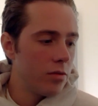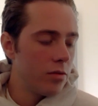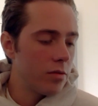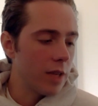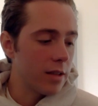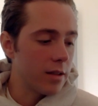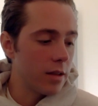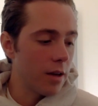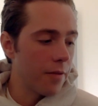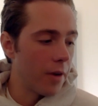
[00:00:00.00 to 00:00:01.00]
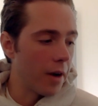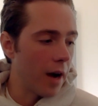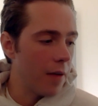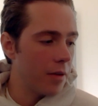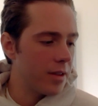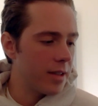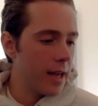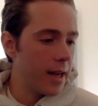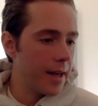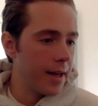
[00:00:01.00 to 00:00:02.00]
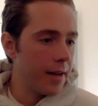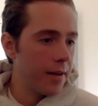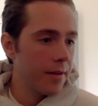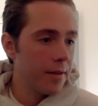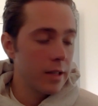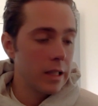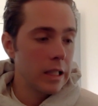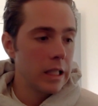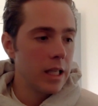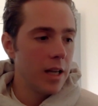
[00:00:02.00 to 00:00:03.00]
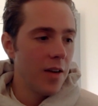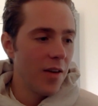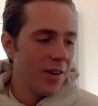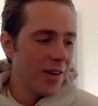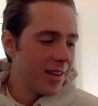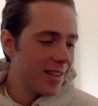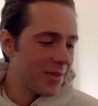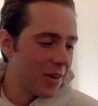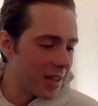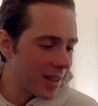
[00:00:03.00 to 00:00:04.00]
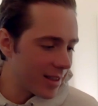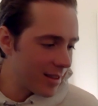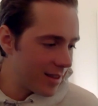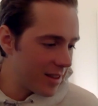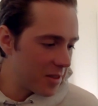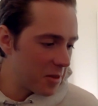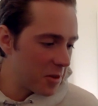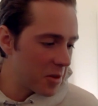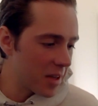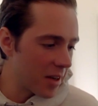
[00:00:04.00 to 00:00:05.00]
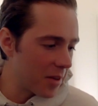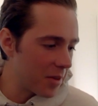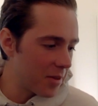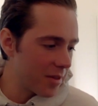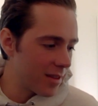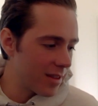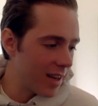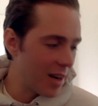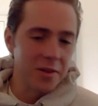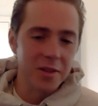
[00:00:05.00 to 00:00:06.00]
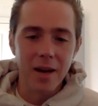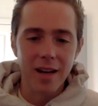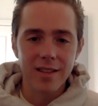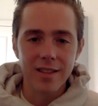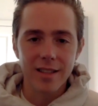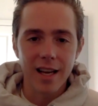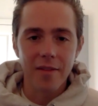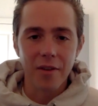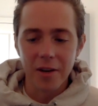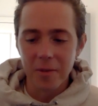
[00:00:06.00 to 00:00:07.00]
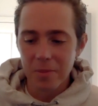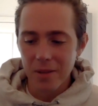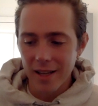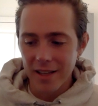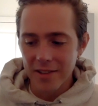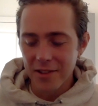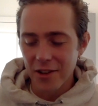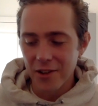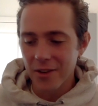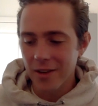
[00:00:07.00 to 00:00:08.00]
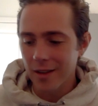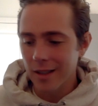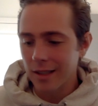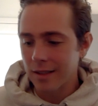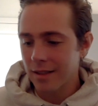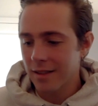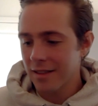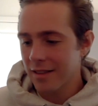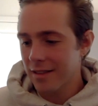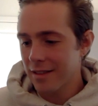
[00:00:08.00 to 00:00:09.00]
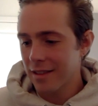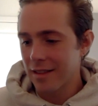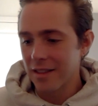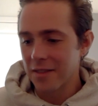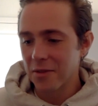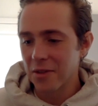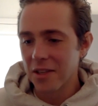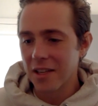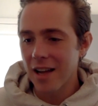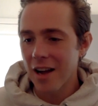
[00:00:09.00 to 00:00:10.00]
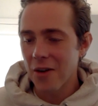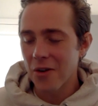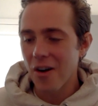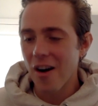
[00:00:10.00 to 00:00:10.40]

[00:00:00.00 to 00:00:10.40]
that's a tough one. I would say, it's funny, the two that I was about to say I've already played, so I guess that doesn't really count.